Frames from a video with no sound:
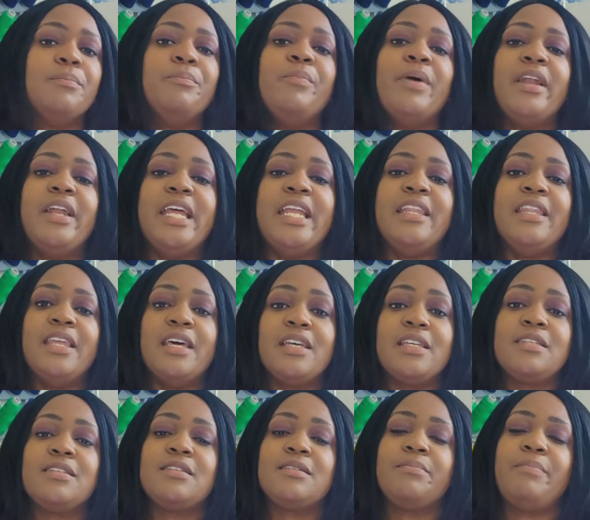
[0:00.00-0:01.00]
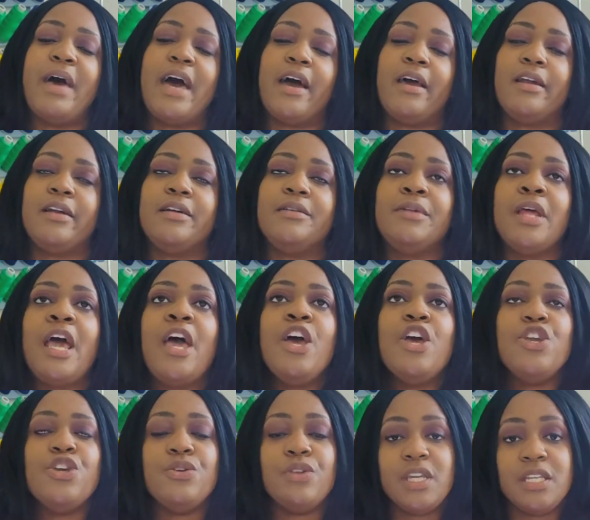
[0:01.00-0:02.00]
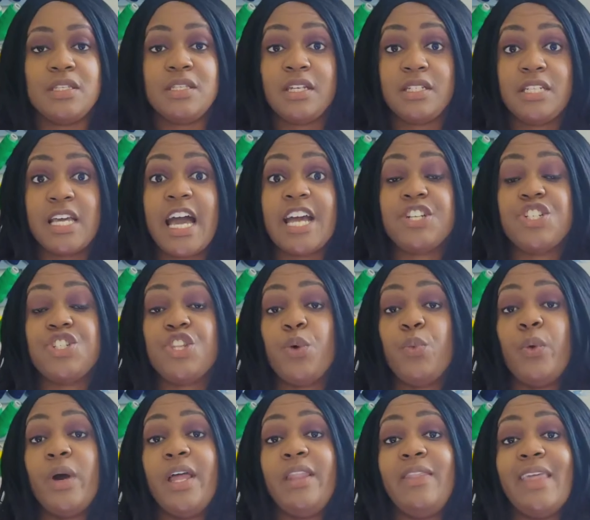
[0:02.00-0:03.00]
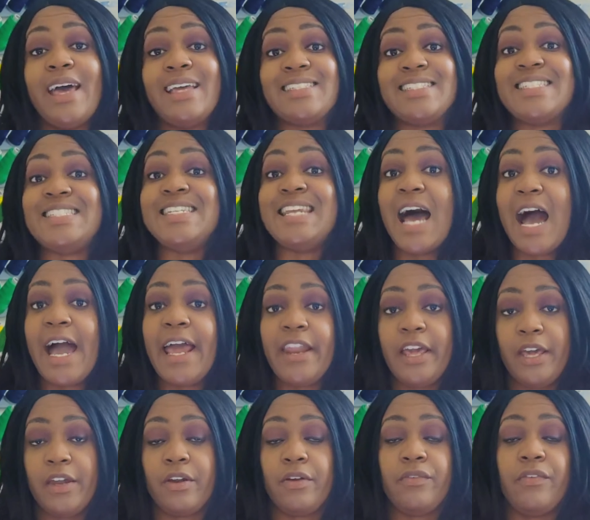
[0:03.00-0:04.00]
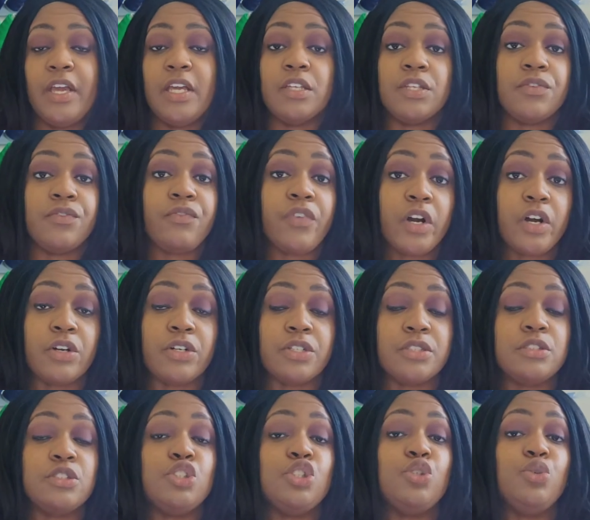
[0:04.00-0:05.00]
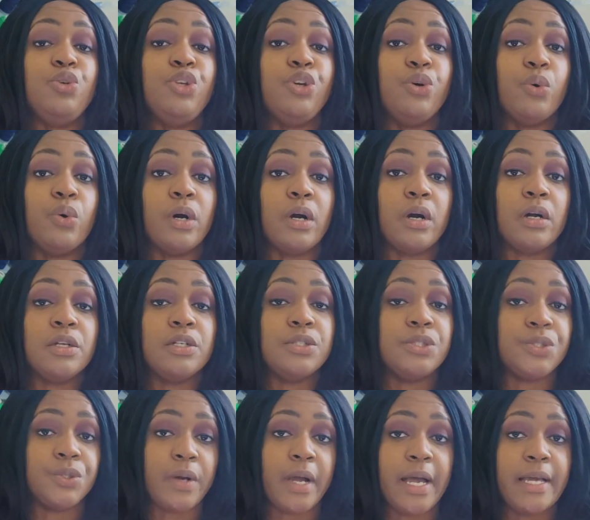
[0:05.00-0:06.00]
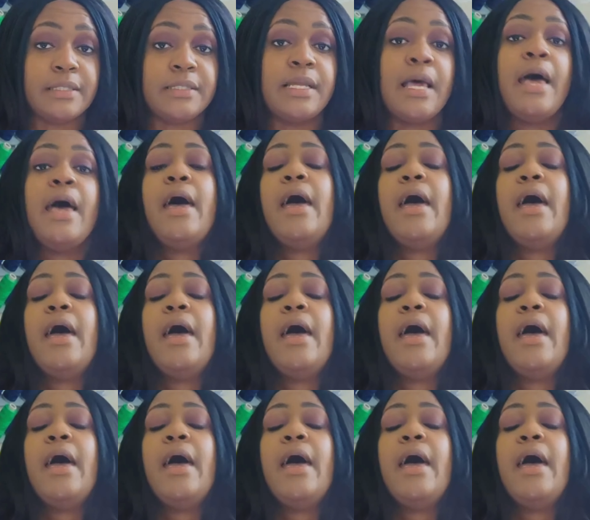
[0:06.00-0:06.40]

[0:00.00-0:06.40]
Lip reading: But in this pattern, you need to attach the one that's not interface first to your dress